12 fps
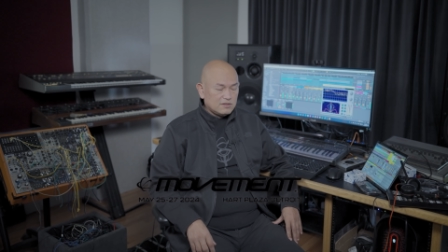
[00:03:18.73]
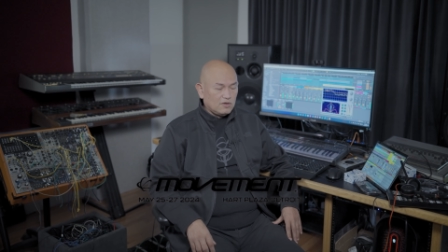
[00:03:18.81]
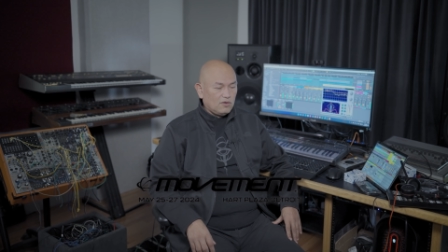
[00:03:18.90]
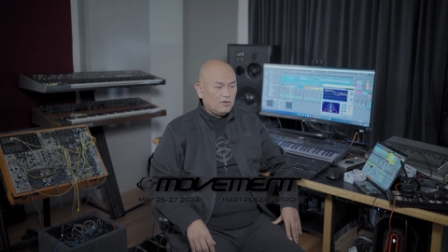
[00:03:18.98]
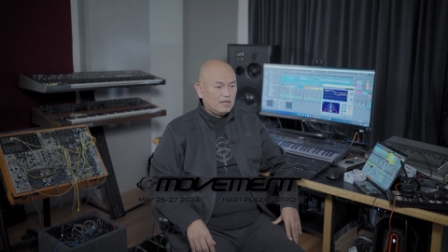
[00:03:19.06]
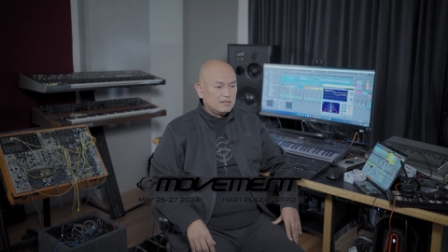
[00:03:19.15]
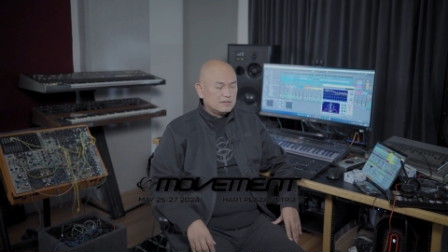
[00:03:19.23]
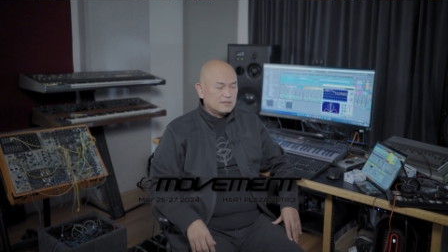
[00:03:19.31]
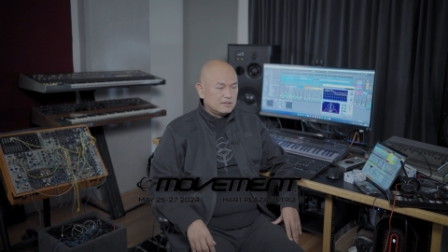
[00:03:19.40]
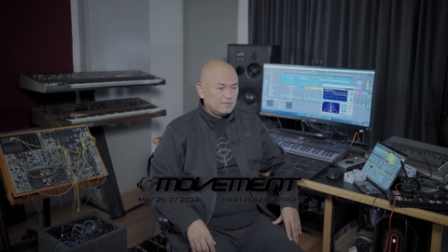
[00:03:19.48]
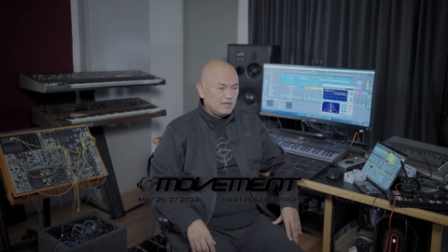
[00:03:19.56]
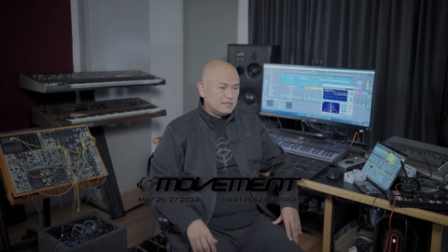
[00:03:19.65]
So
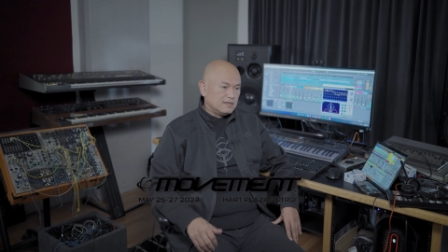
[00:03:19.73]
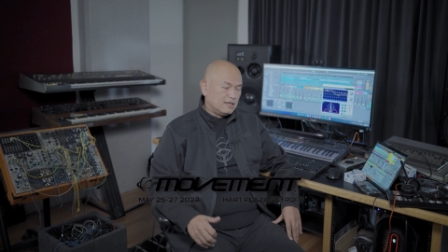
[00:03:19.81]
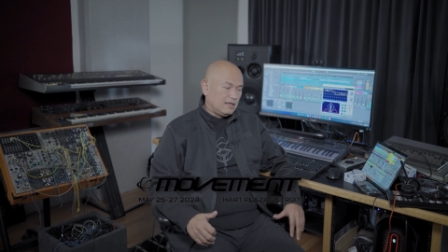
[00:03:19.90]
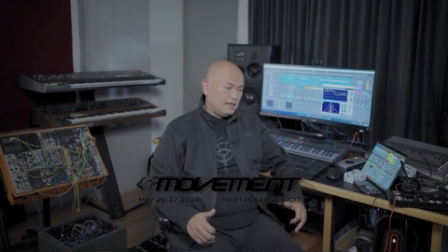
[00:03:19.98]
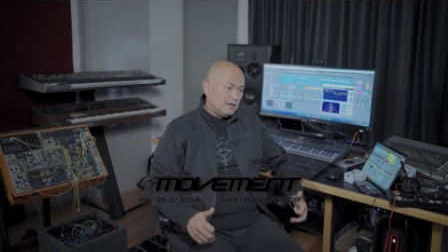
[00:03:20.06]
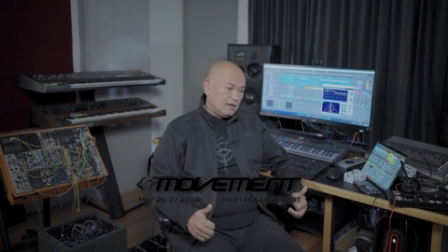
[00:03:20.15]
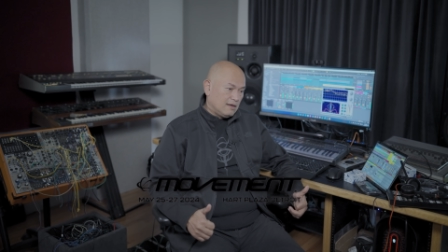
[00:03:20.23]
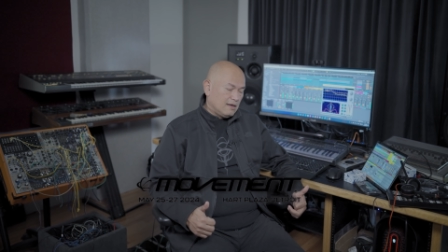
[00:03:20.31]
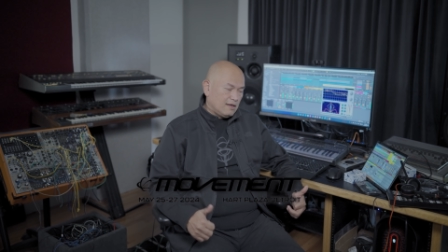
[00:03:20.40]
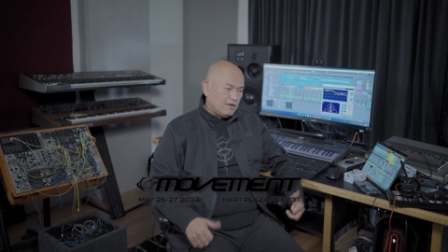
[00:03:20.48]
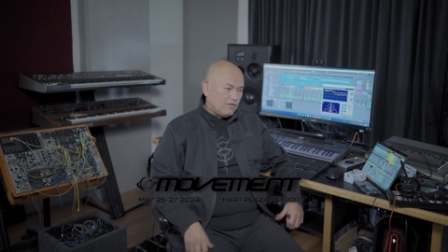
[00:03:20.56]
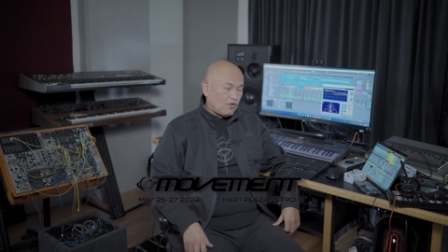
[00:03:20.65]
that's basically
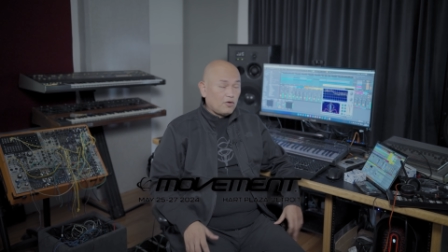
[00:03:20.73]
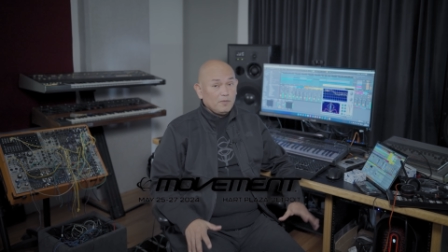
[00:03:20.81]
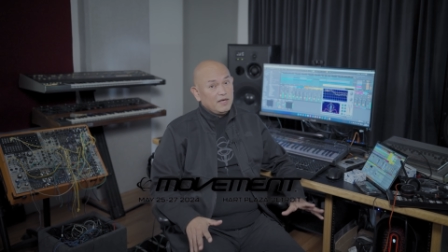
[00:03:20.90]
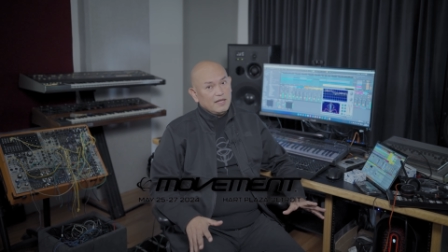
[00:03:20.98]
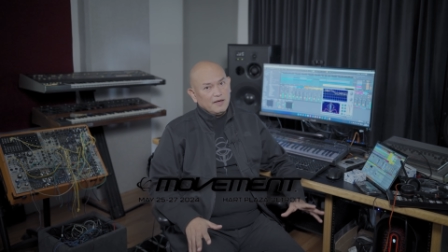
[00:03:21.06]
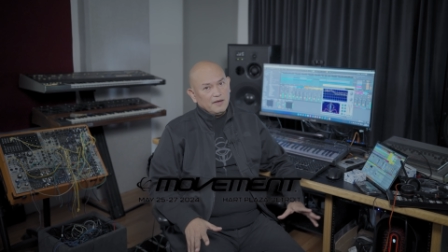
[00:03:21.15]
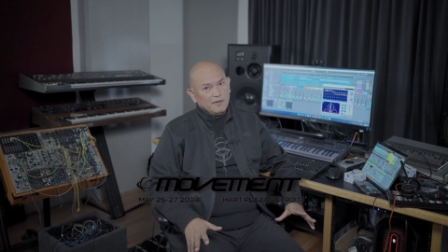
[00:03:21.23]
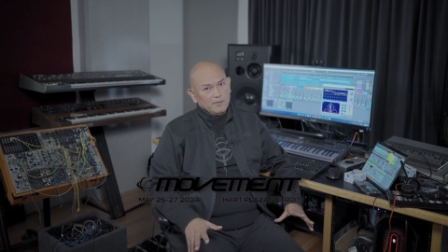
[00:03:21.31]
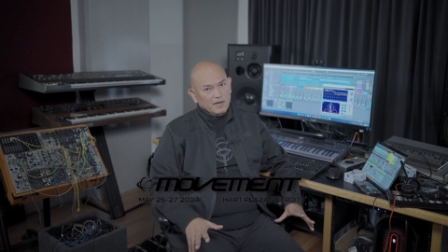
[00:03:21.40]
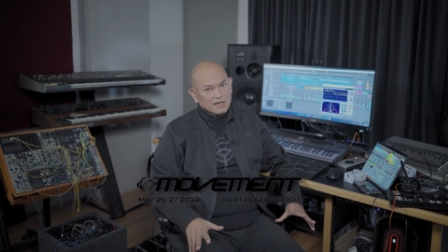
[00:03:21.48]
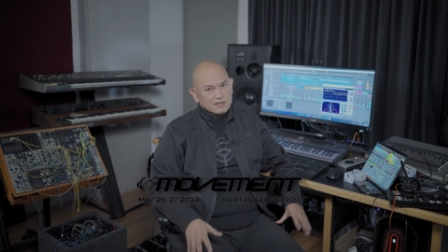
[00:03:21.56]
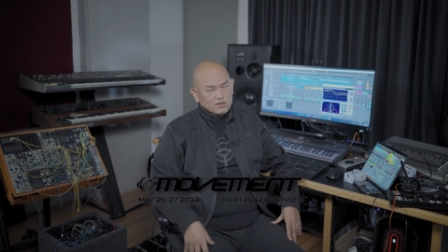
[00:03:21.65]
for me the
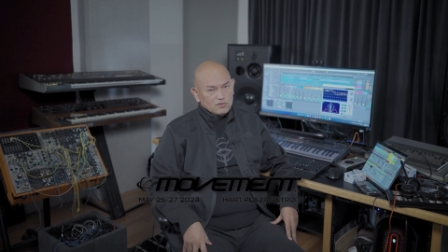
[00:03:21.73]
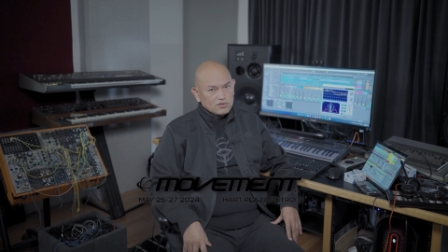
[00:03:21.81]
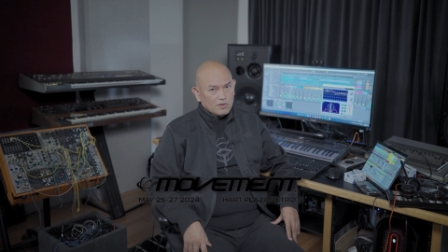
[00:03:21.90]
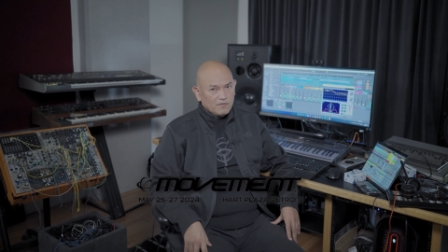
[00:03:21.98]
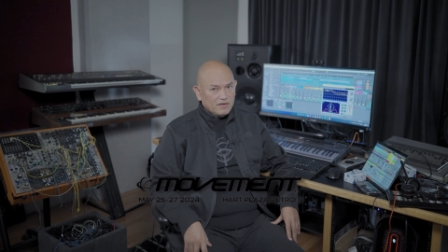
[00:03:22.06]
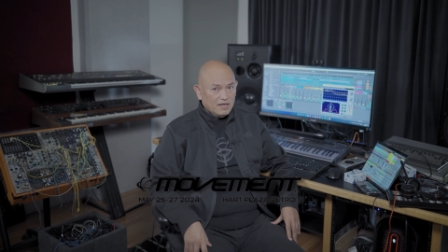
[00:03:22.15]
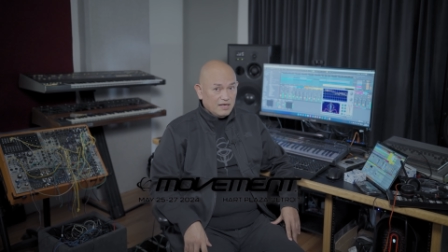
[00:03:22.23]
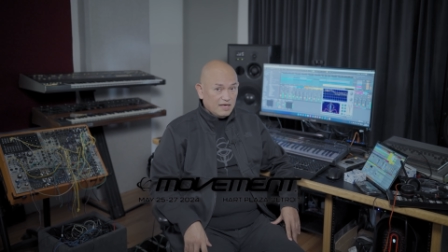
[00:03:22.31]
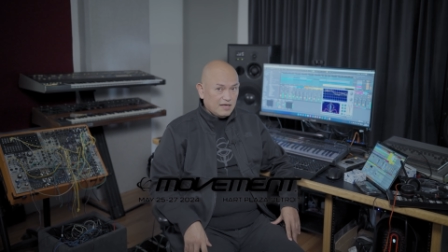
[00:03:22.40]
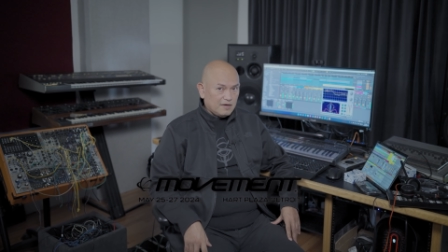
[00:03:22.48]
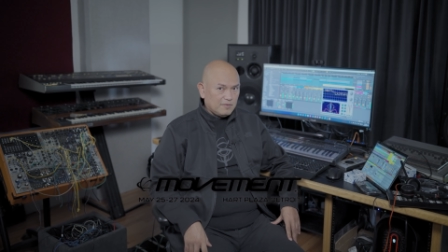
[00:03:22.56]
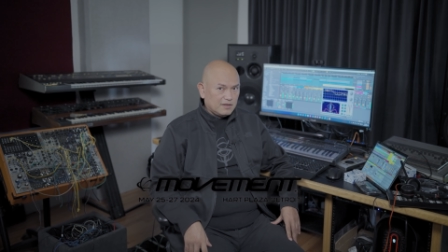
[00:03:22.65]
biggest news of the
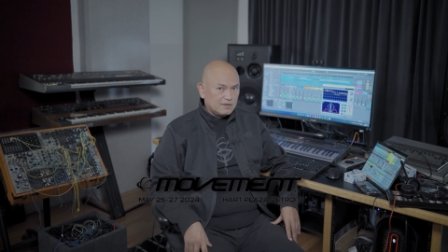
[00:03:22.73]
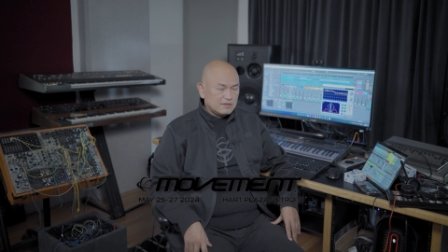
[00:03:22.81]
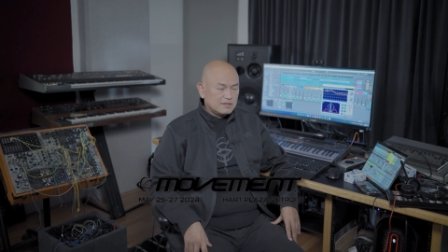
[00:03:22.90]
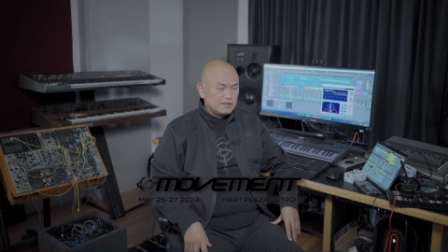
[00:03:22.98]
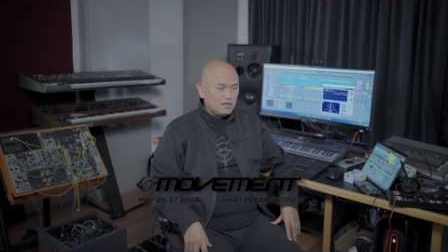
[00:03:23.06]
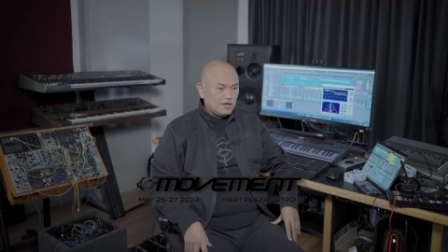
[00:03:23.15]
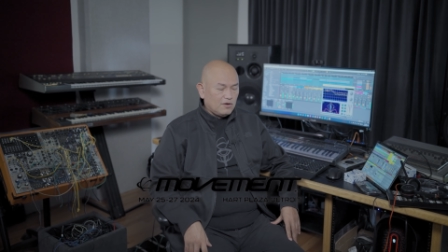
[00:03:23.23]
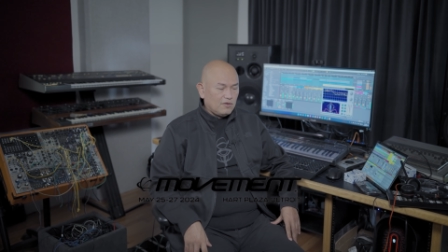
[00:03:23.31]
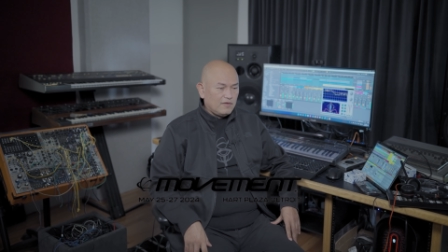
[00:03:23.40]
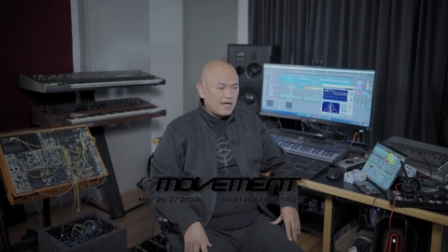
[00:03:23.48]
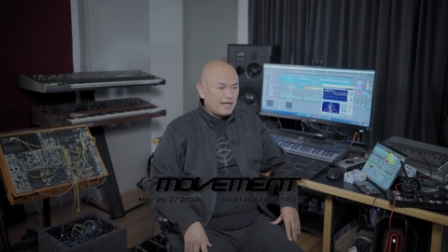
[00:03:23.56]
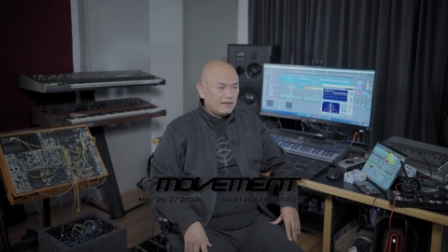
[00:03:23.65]
year because you know
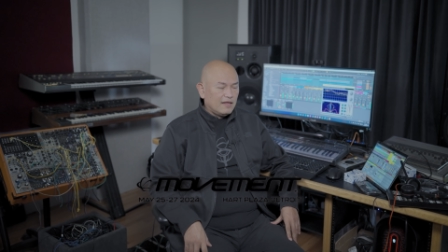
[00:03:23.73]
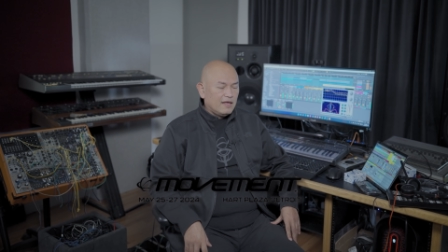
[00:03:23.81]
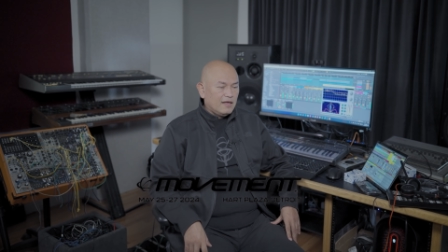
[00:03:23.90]
that